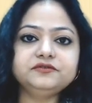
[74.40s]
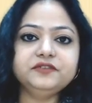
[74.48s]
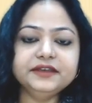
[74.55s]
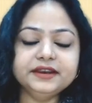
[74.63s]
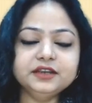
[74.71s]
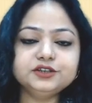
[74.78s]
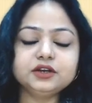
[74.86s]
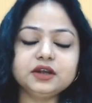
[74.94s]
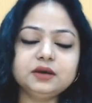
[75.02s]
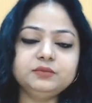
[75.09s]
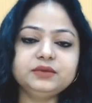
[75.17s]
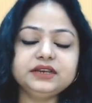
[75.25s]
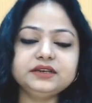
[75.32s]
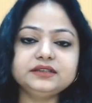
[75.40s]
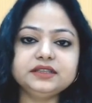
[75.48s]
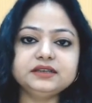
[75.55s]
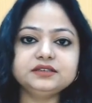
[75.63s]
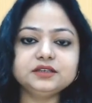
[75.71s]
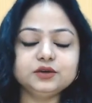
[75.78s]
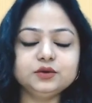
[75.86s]
finish or complete
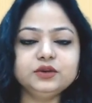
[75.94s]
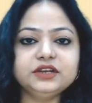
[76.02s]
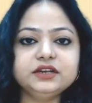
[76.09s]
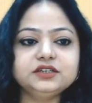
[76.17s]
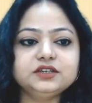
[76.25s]
this unit,